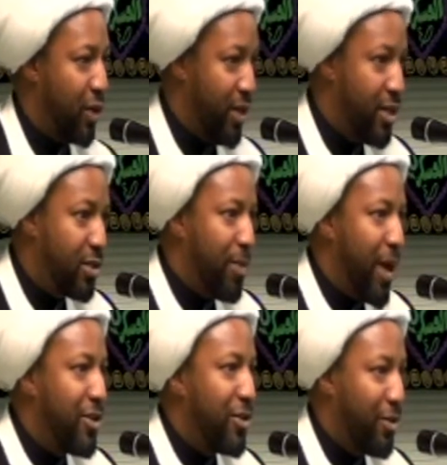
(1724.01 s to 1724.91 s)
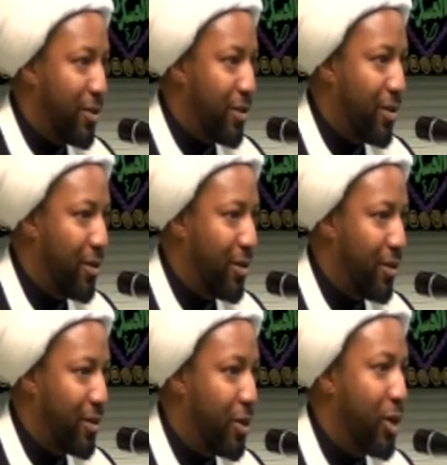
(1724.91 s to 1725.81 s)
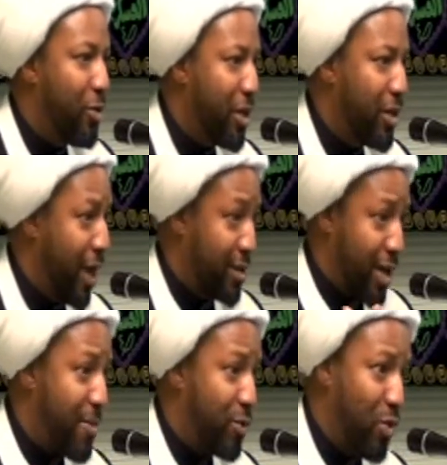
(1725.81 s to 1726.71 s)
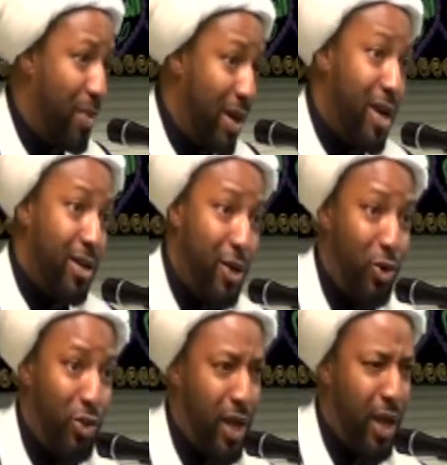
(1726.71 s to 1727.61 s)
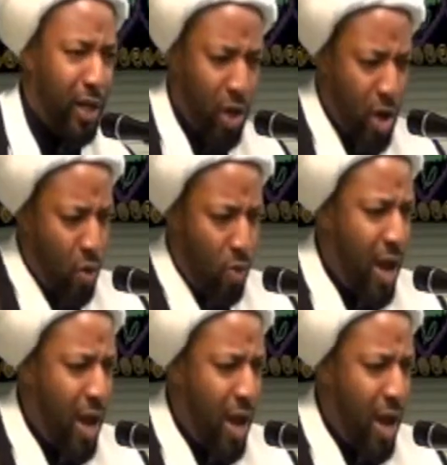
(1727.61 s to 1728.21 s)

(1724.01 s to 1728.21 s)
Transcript: But it needs patience to deal with. At times we may not understand it.